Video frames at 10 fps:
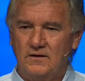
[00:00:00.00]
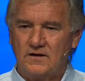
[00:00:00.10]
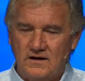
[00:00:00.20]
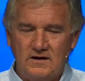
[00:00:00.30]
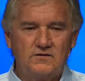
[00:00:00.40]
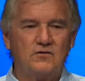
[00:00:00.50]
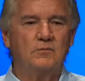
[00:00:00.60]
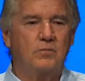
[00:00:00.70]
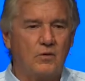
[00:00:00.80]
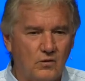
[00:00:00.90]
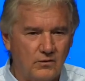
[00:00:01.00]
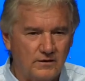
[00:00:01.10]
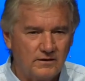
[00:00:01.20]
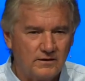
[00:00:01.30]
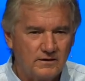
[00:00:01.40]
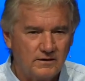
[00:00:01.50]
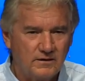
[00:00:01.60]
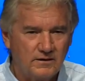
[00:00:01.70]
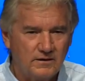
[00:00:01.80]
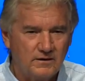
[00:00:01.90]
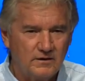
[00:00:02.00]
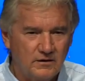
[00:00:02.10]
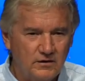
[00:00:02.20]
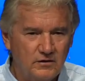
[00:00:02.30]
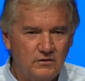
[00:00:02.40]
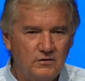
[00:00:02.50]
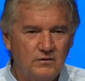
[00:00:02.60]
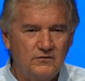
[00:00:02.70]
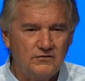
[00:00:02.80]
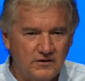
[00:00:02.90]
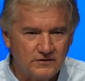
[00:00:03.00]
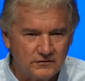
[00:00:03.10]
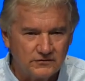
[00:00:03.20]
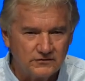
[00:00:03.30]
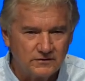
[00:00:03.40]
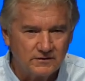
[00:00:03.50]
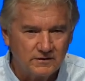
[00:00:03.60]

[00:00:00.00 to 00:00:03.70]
kids are born little sinners.